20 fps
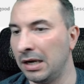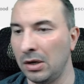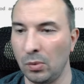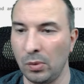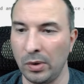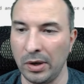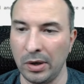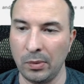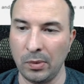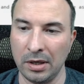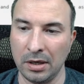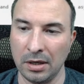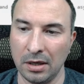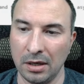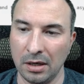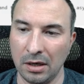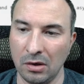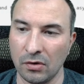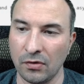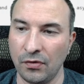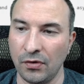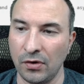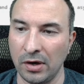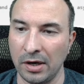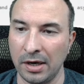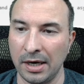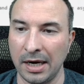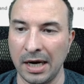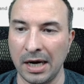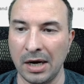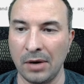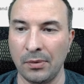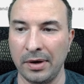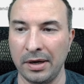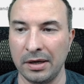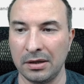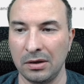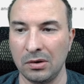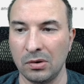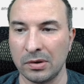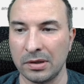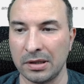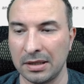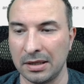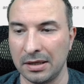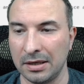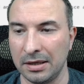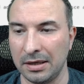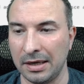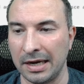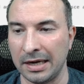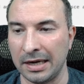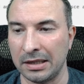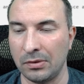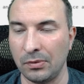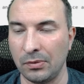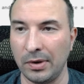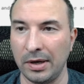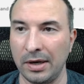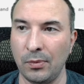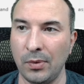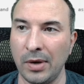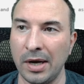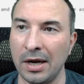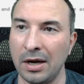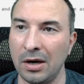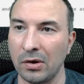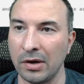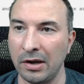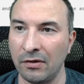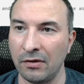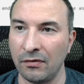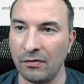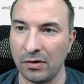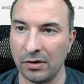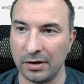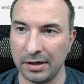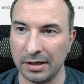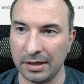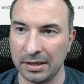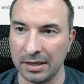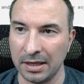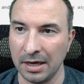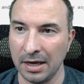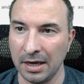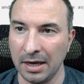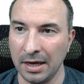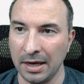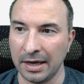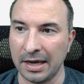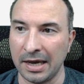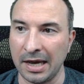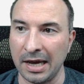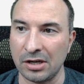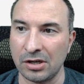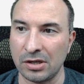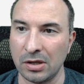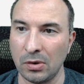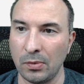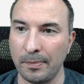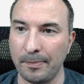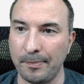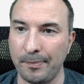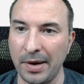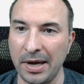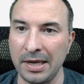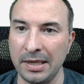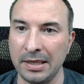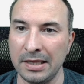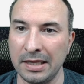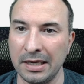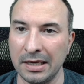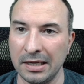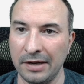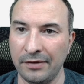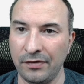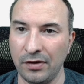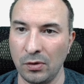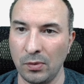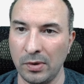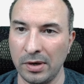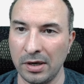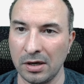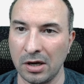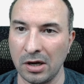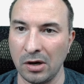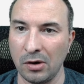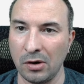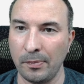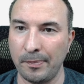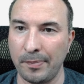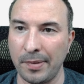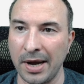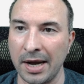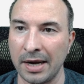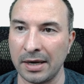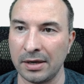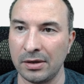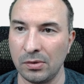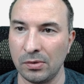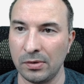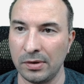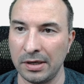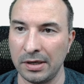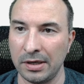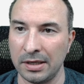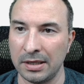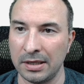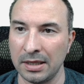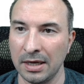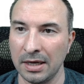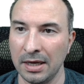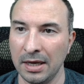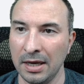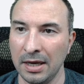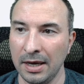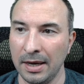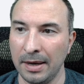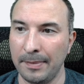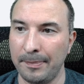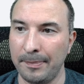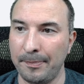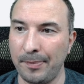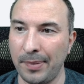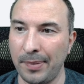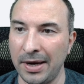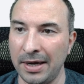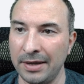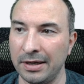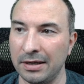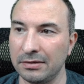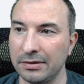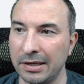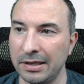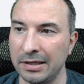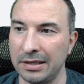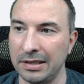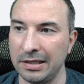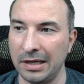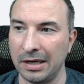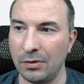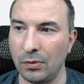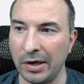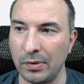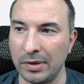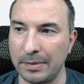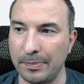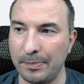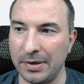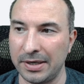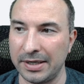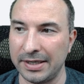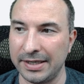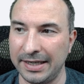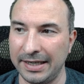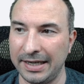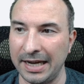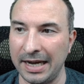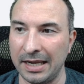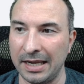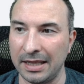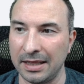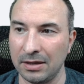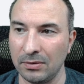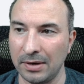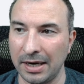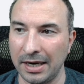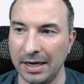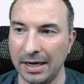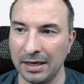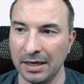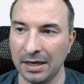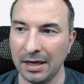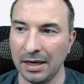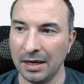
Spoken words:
we will look for how it looks like. So we are looking for this cache. So basically, if you will go back to this panel, you can see a request per day. So I